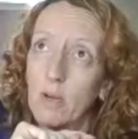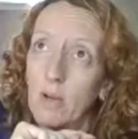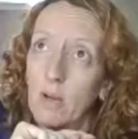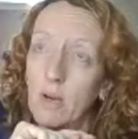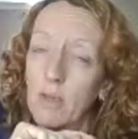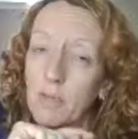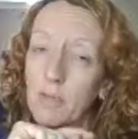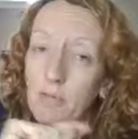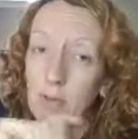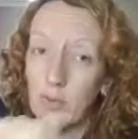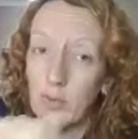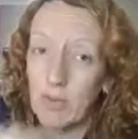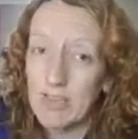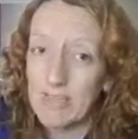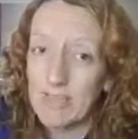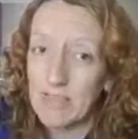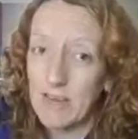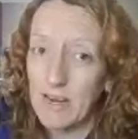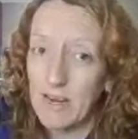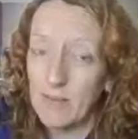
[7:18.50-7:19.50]
3 weeks'
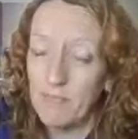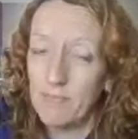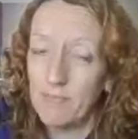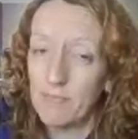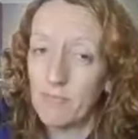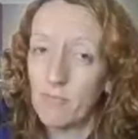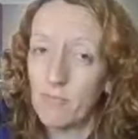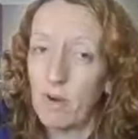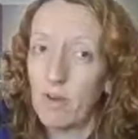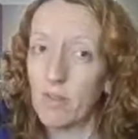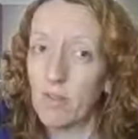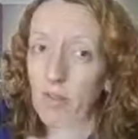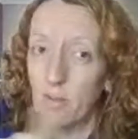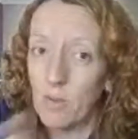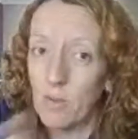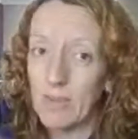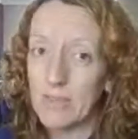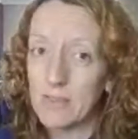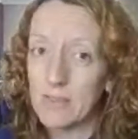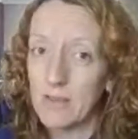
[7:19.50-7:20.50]
time rather than a
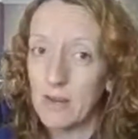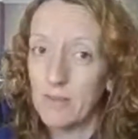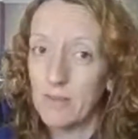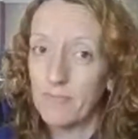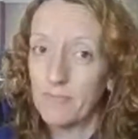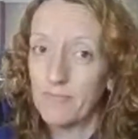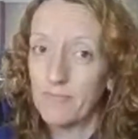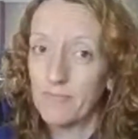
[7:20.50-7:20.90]
week's time.